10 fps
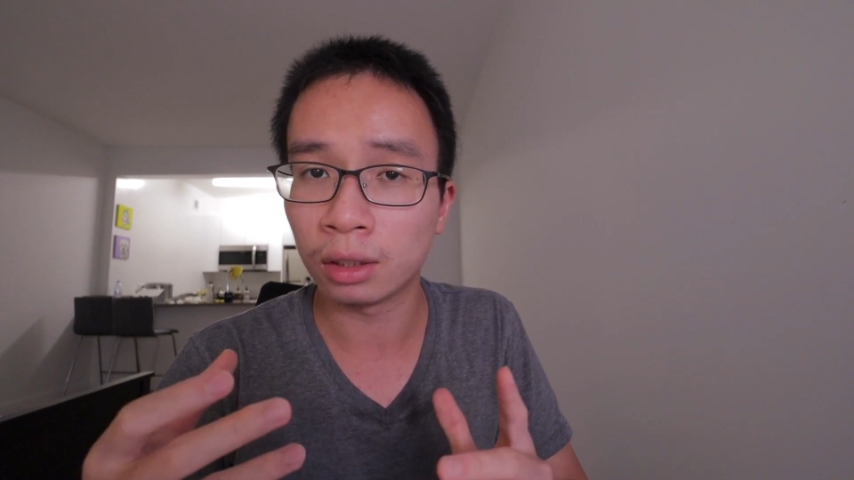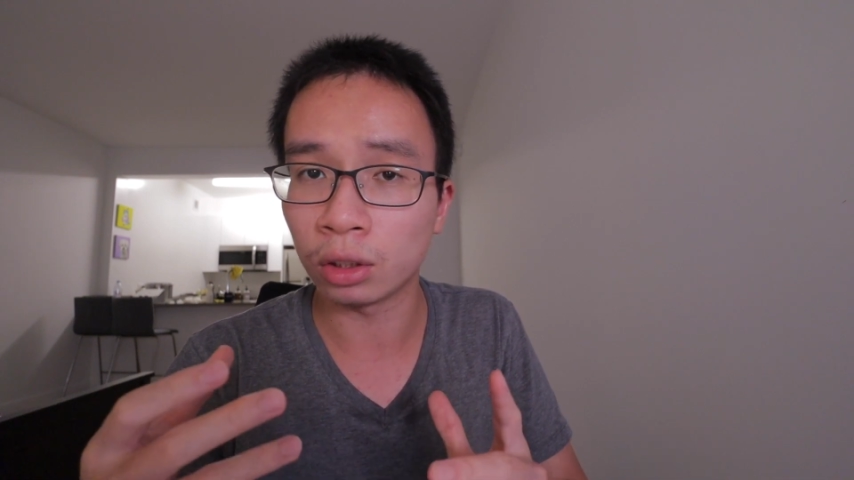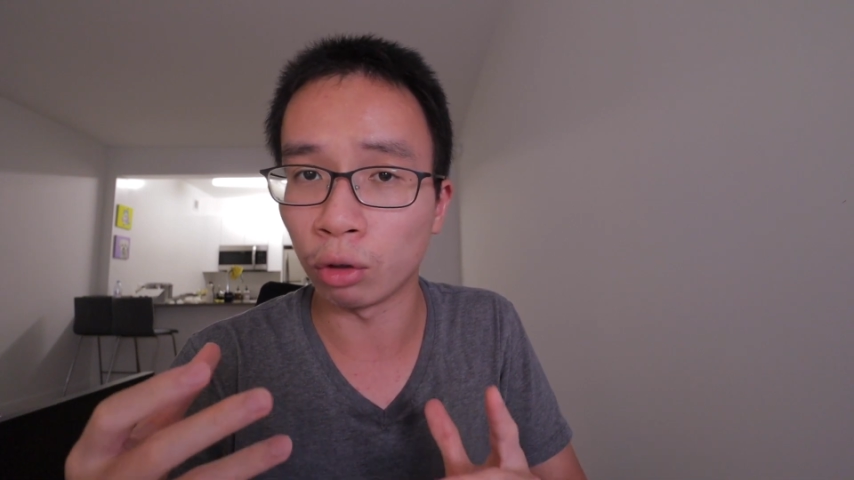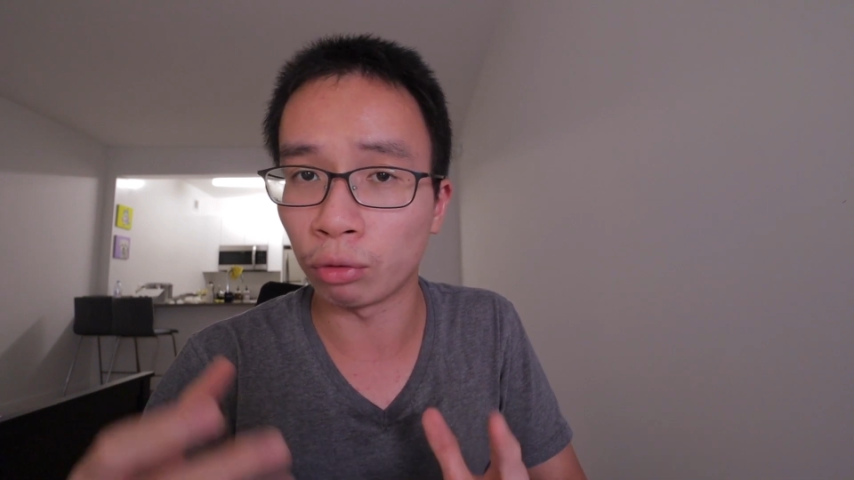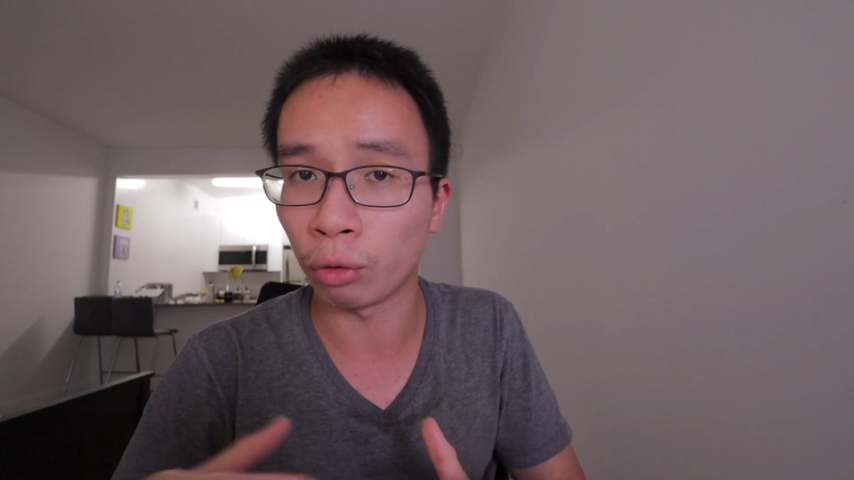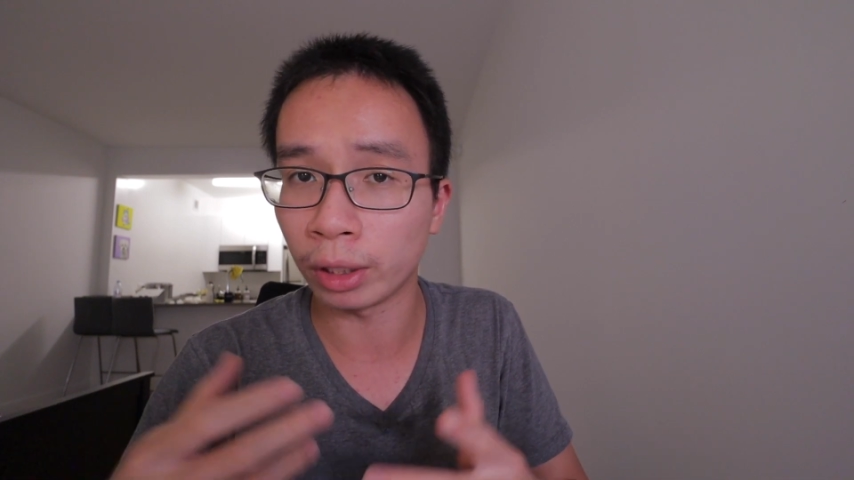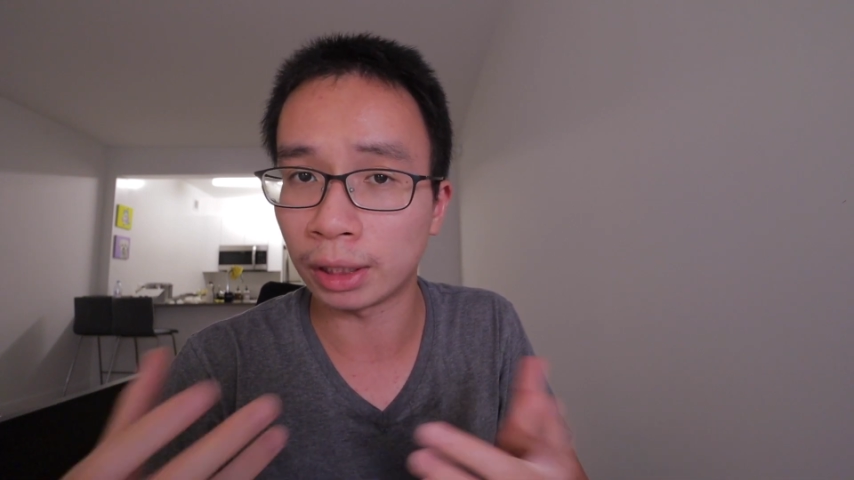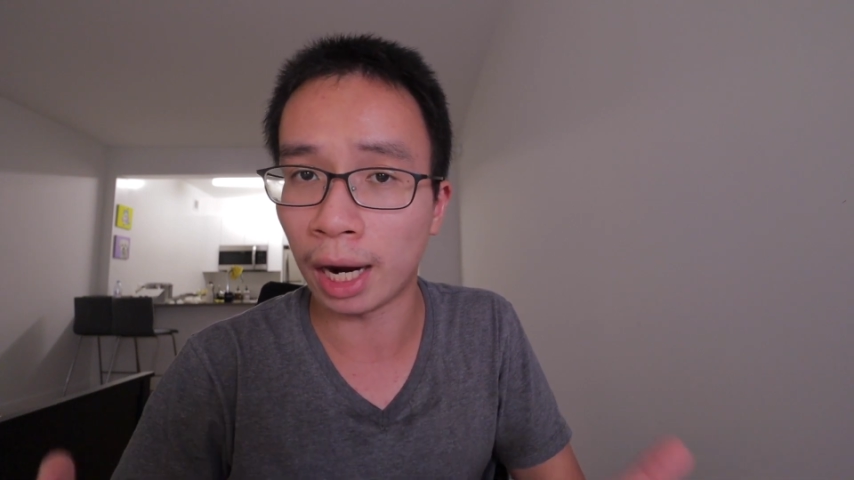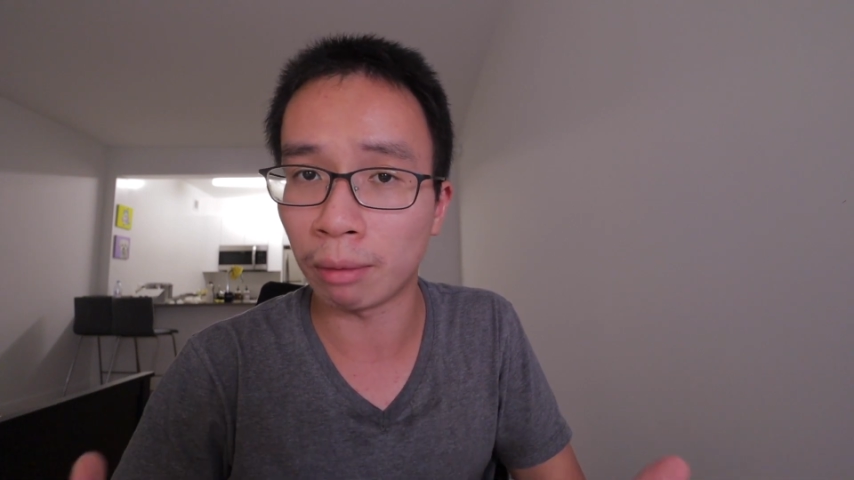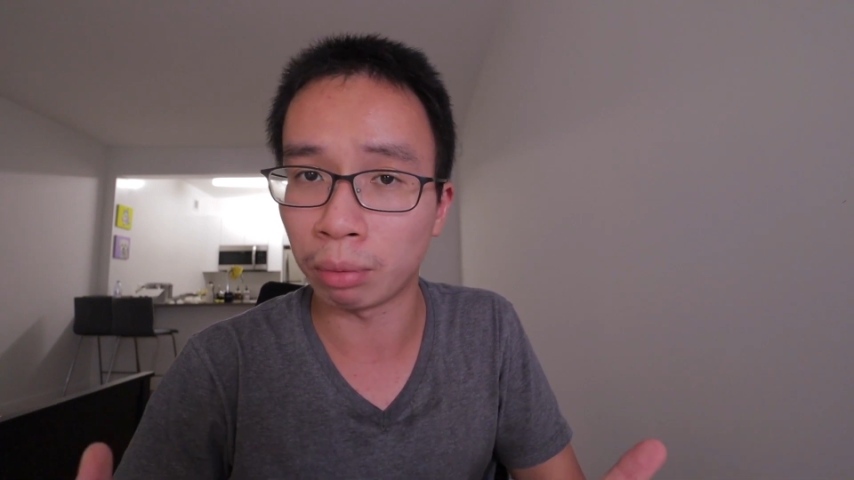So for
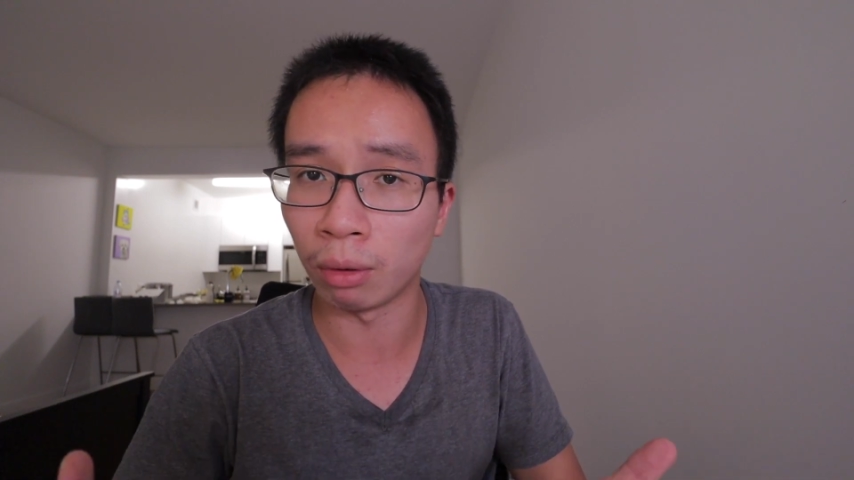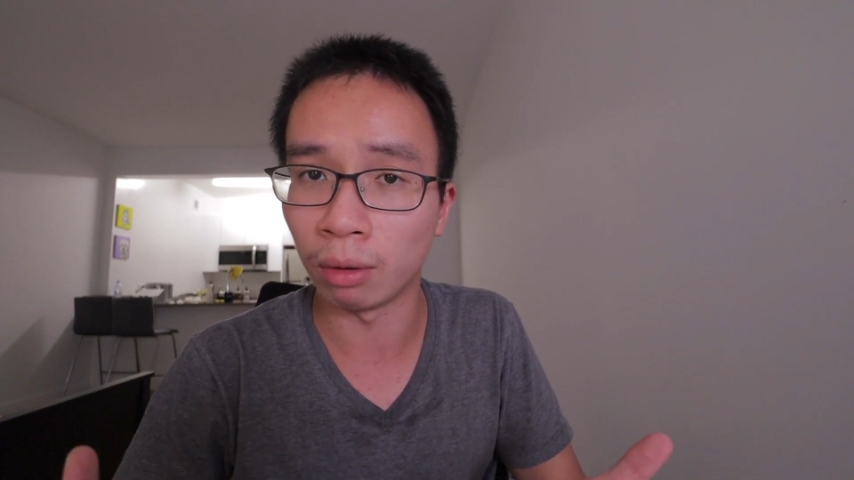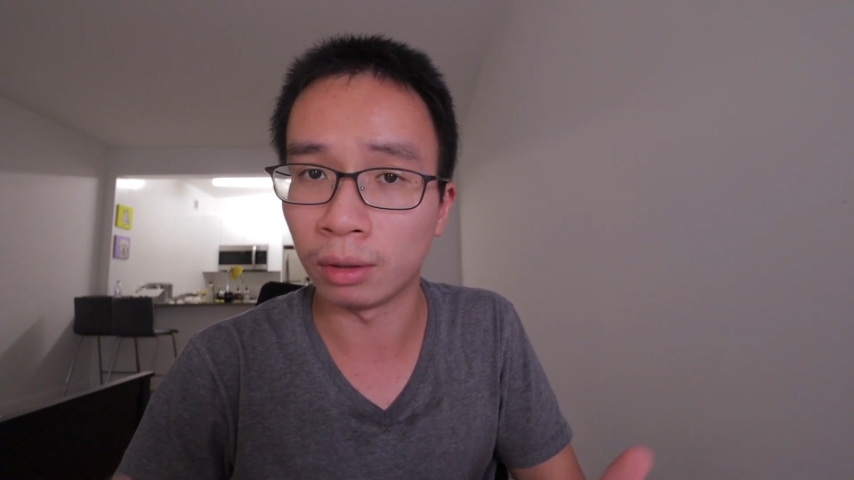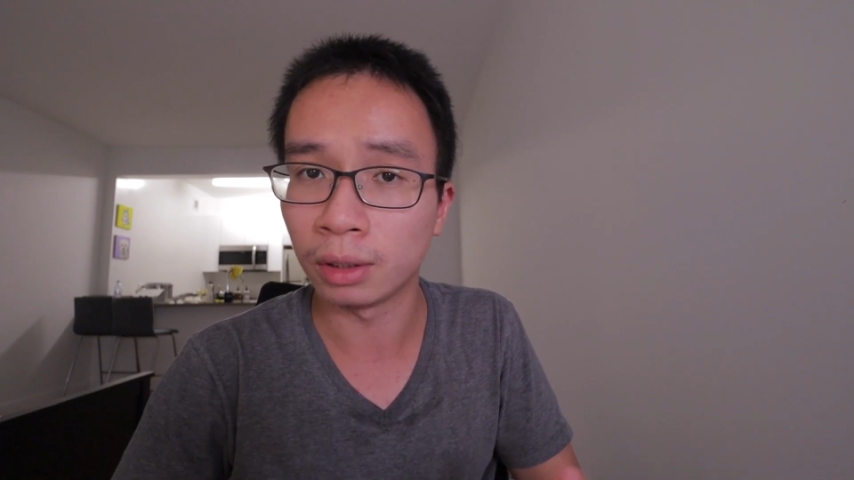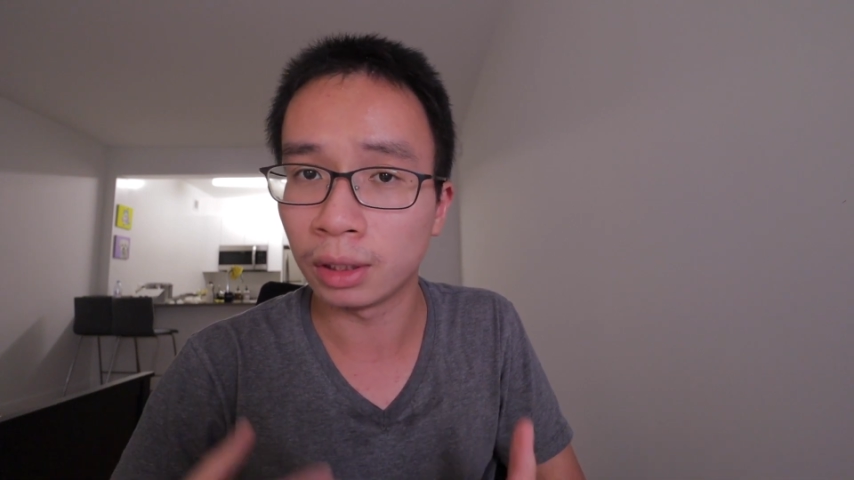example,